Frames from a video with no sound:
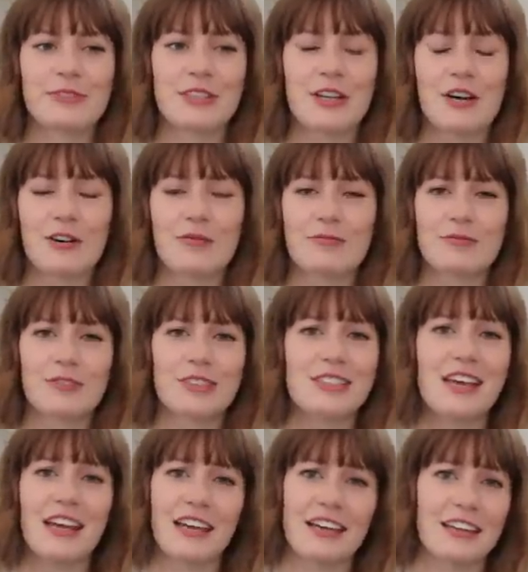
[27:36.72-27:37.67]
So
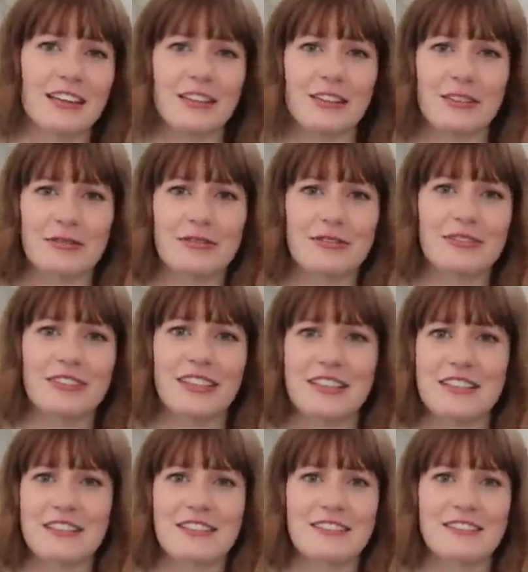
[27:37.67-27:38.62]
just hang in there.
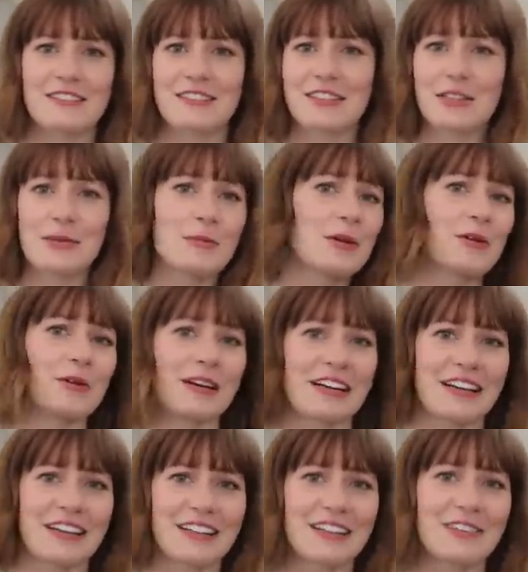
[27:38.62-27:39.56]
It's gonna be
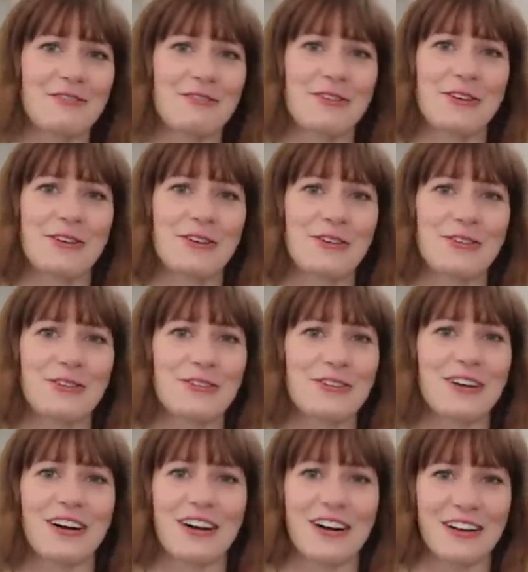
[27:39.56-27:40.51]
great if
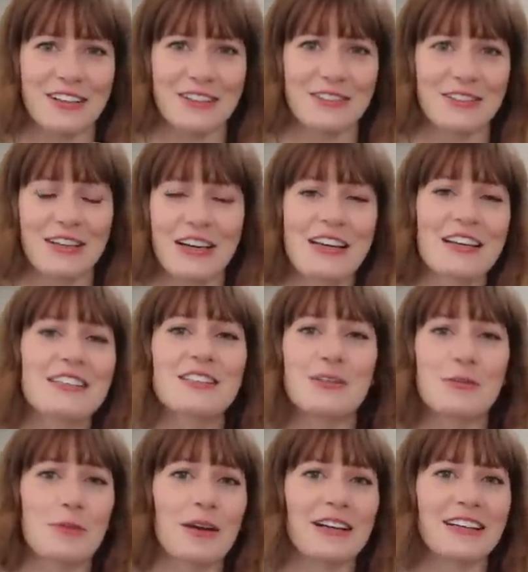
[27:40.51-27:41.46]
you are
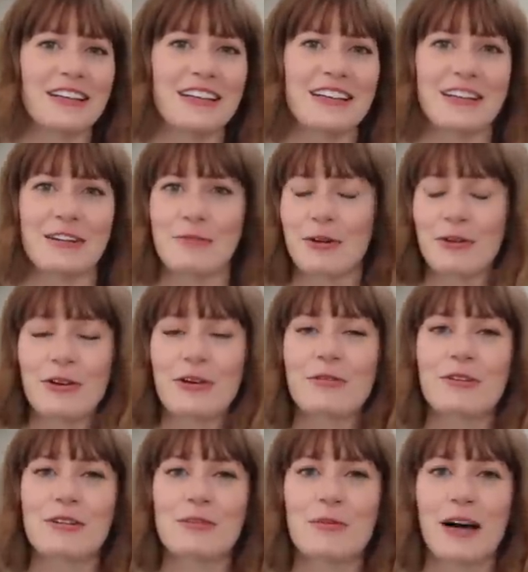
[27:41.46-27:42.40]
still pregnant and
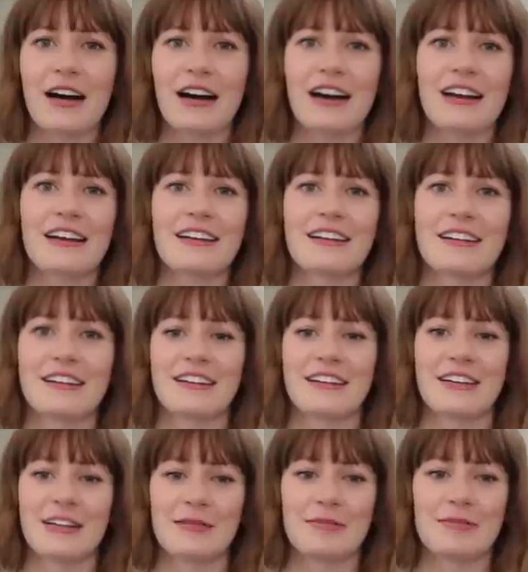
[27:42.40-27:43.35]
wondering what to buy.
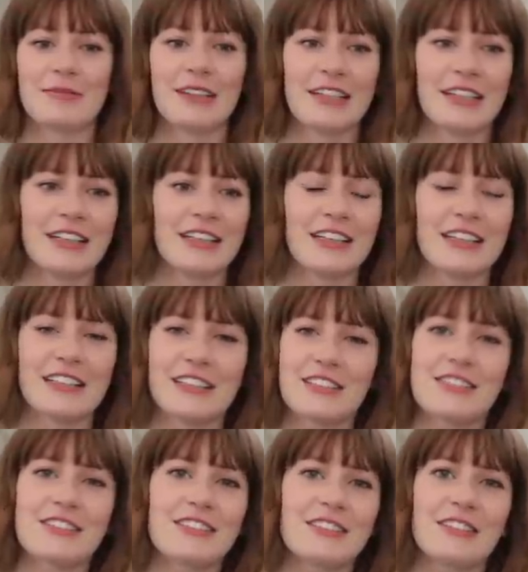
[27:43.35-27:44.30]
Um,
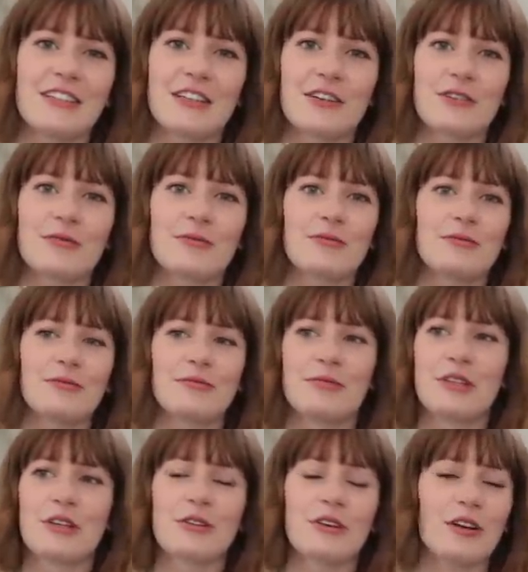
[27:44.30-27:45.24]
just you know
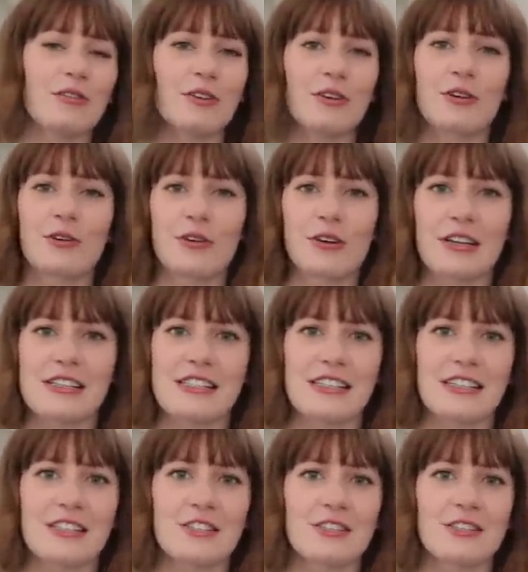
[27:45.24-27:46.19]
you don't have to go
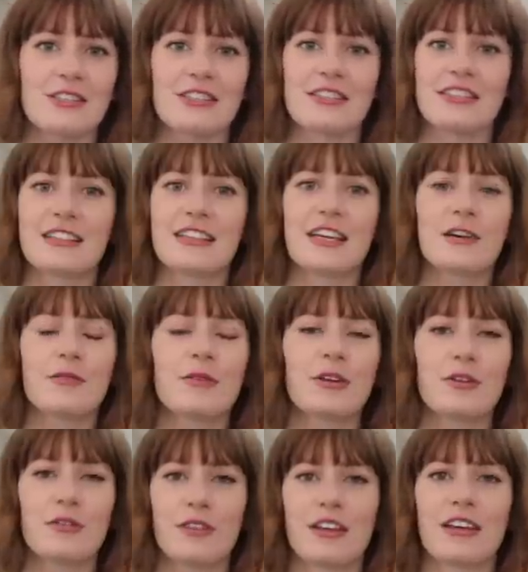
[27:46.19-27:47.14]
crazy just get what
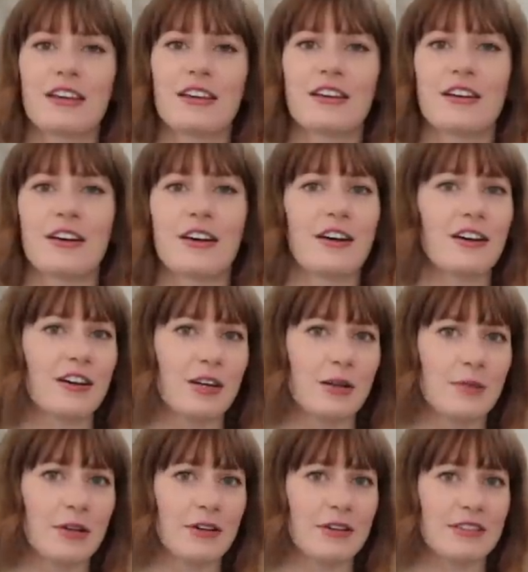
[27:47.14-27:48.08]
you think are going
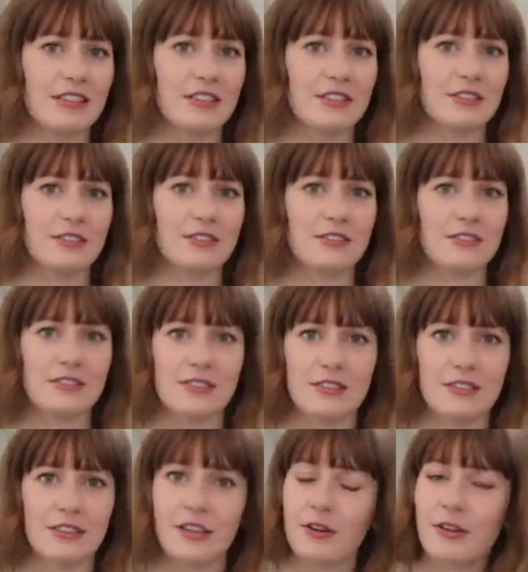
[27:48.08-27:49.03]
to be your essentials
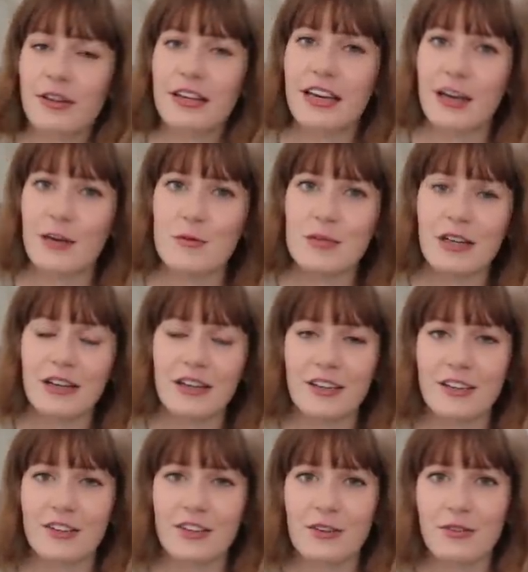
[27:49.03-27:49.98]
literally amazon
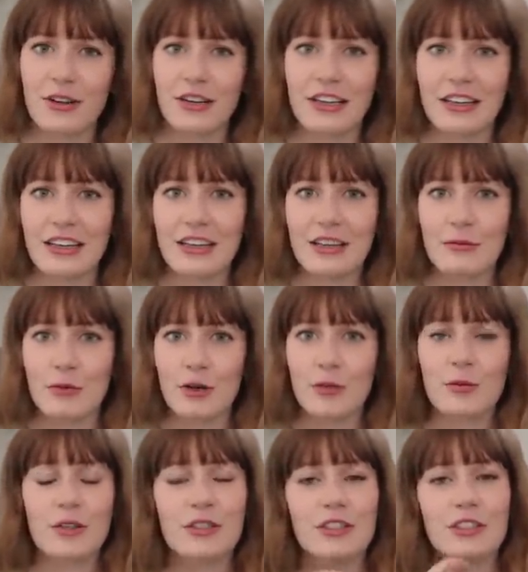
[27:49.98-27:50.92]
can deliver anything pretty
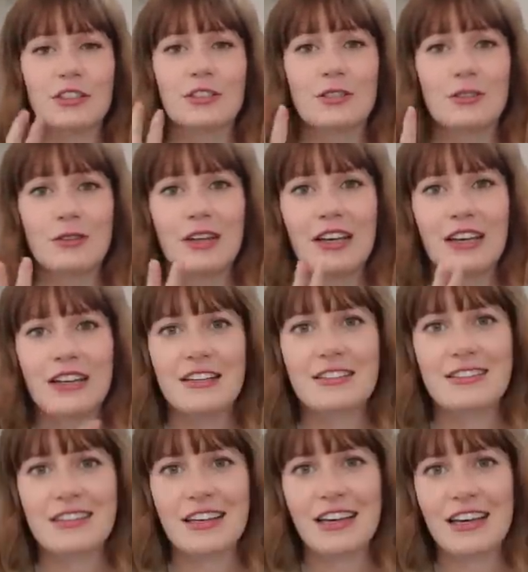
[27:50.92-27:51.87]
much in two
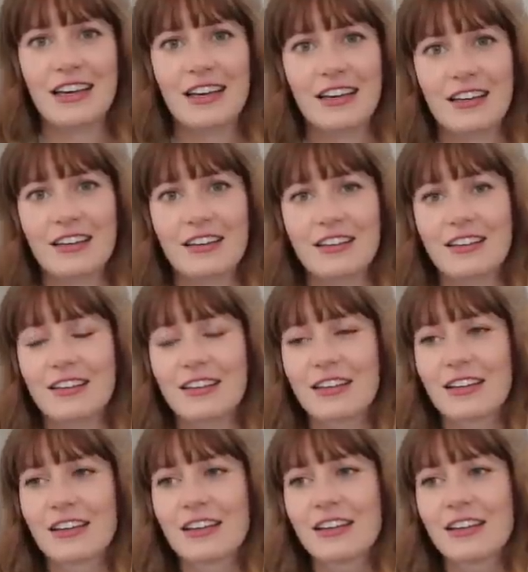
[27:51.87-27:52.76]
days and